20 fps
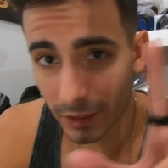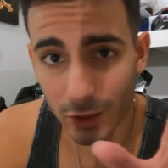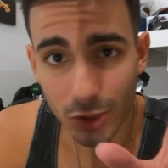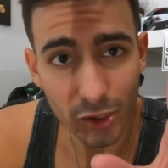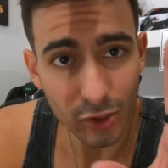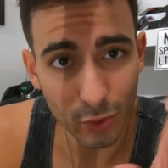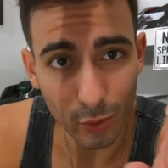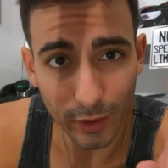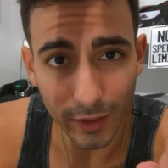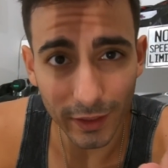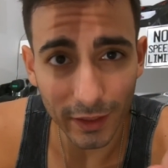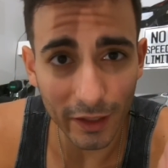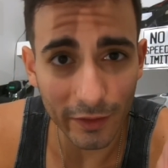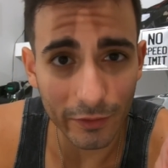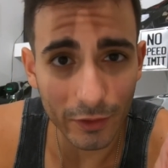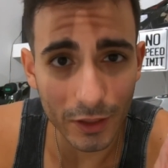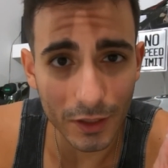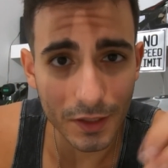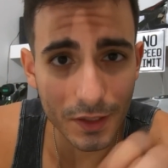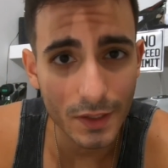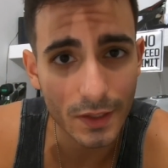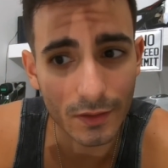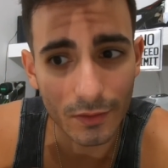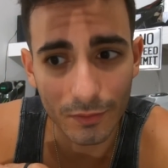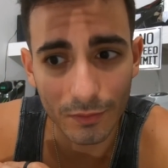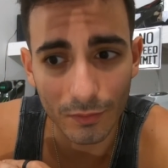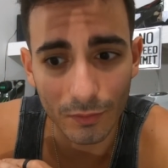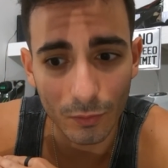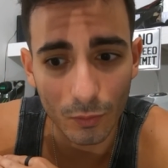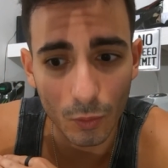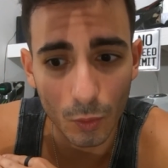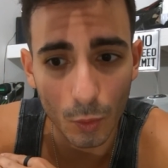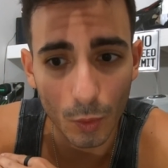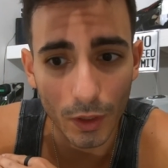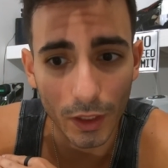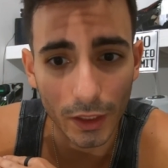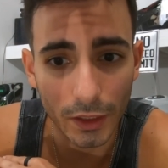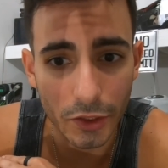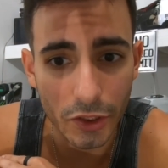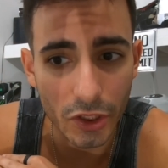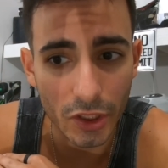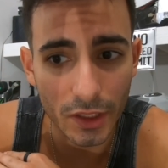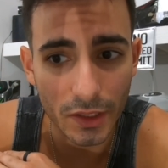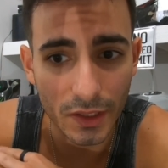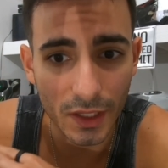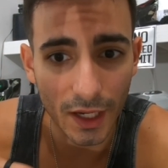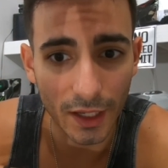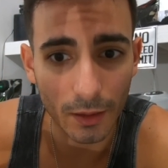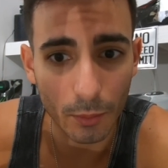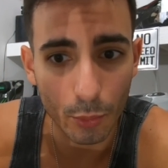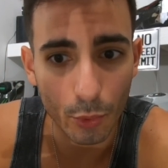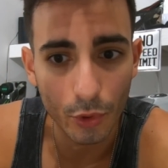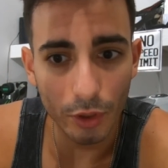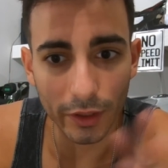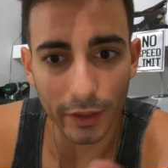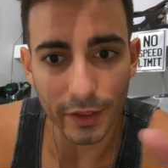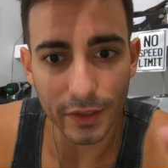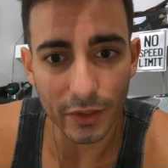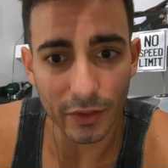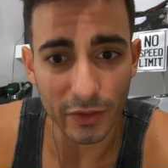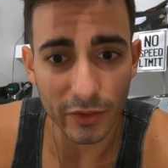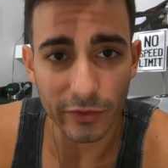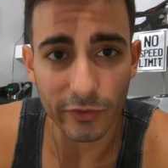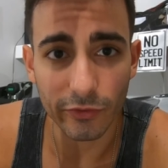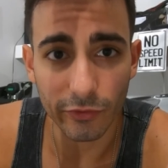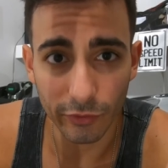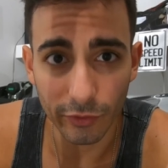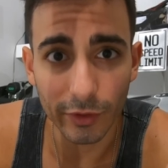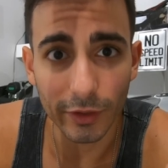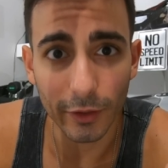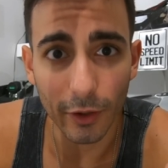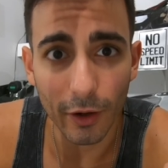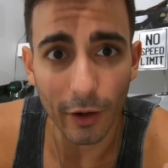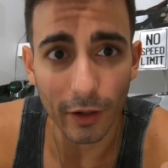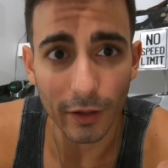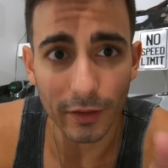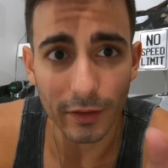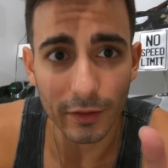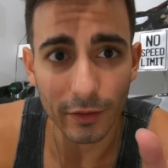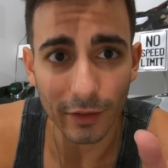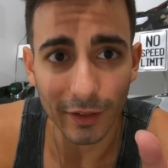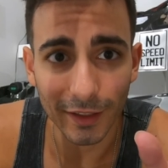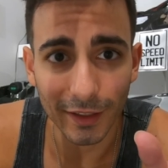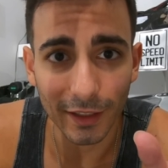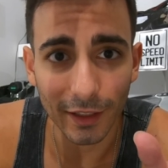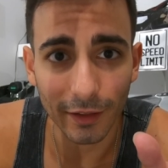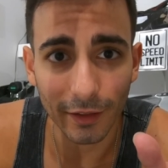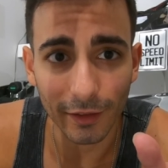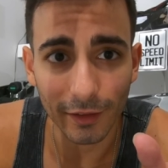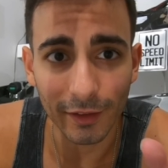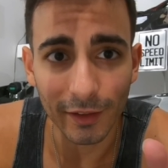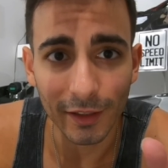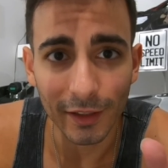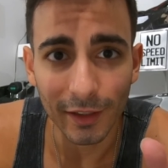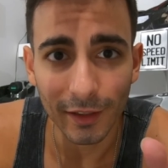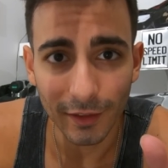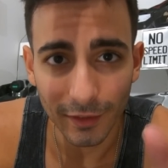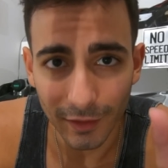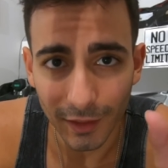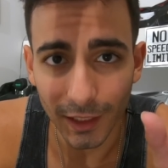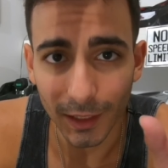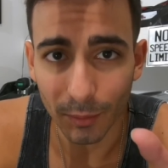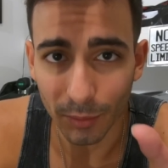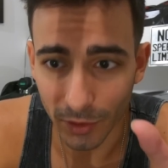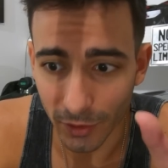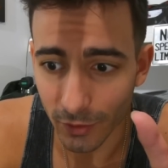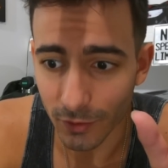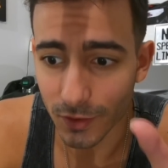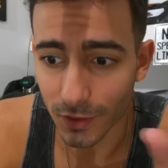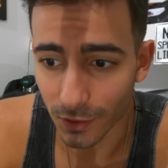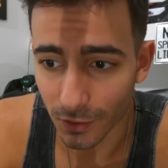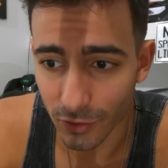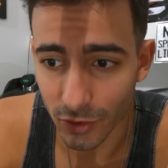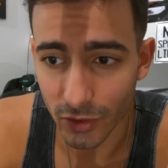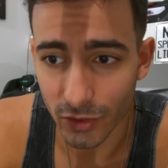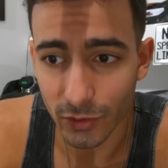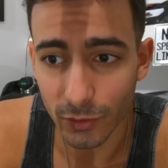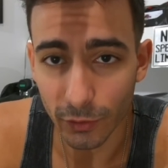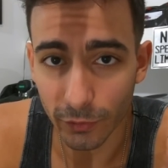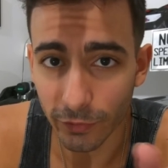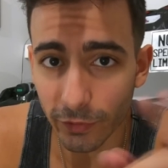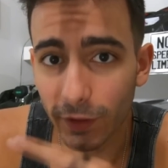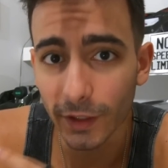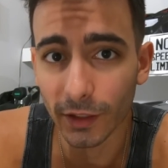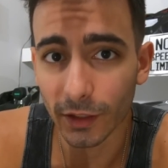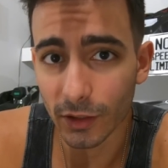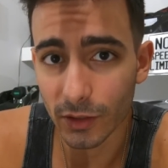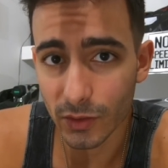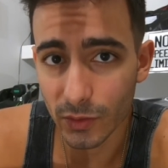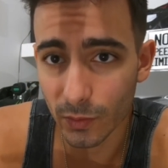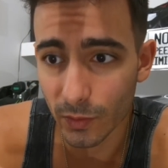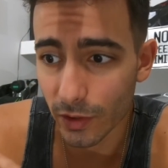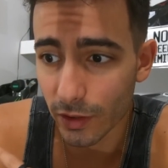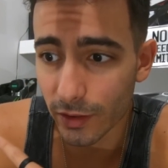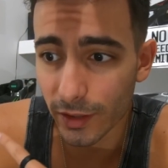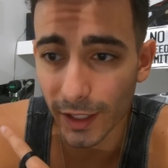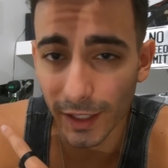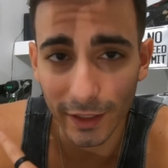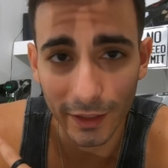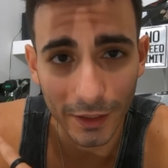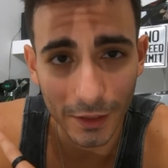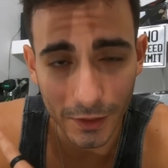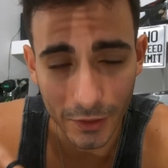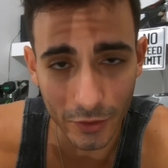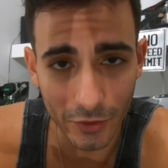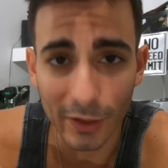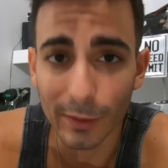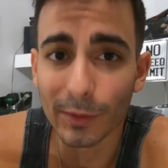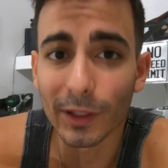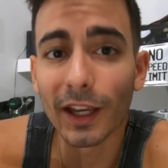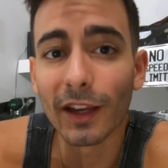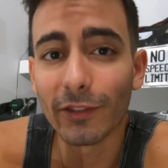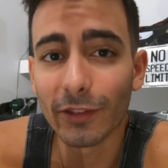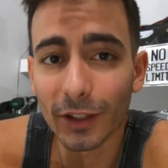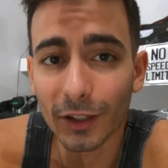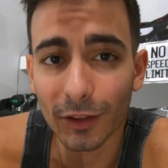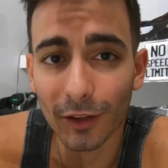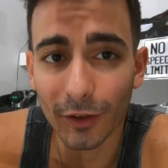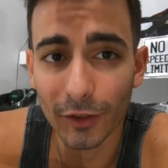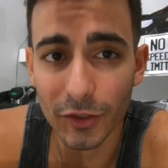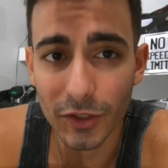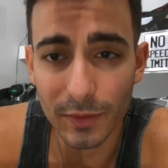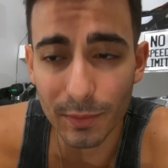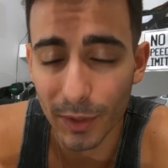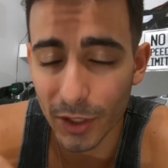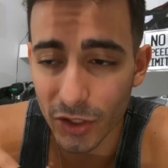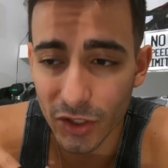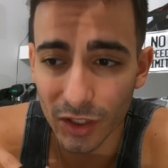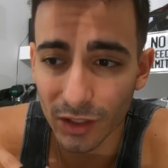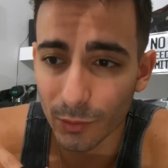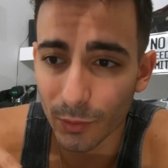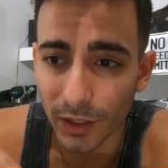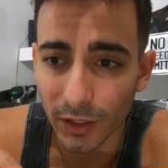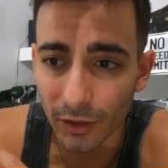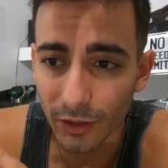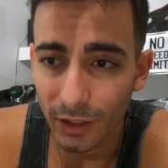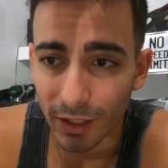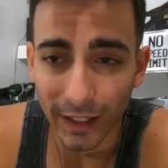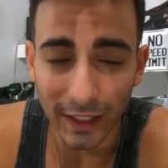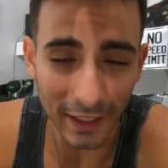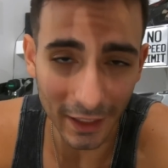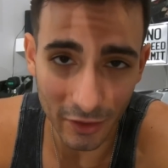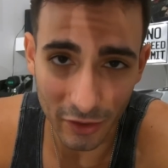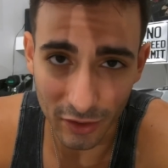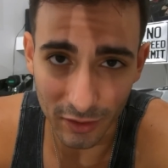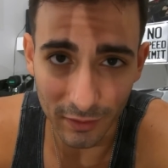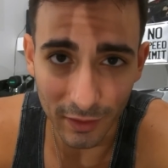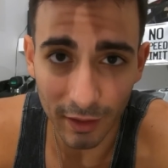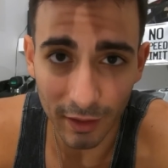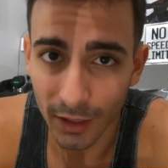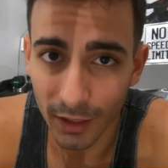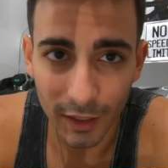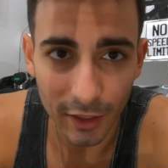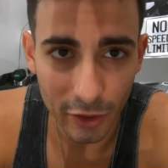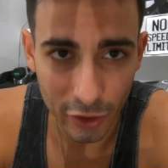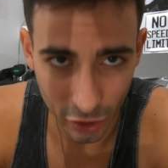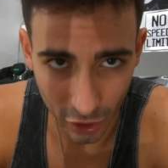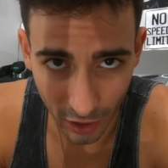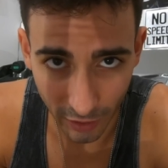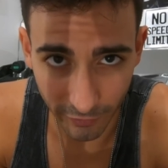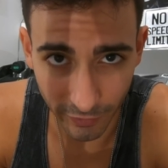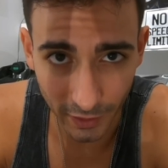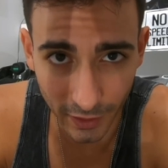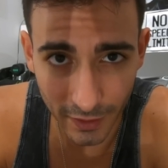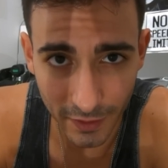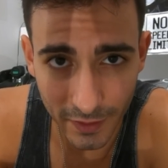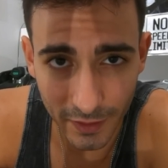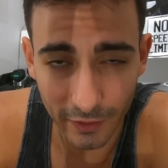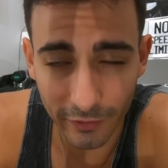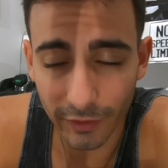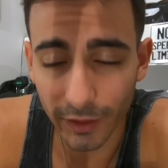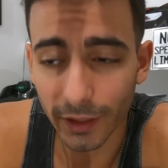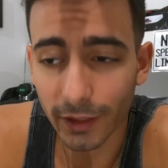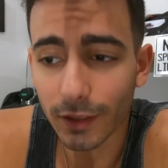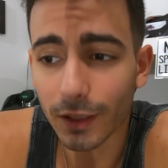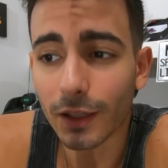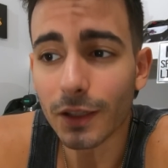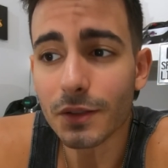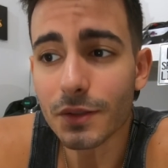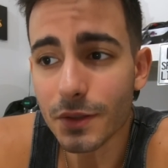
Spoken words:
shorty levers, which is kind of pointless because it's really hard to like kind of keep using just 2 fingers with that extremely heavy clutch, especially when you're like in traffic and stuff like that.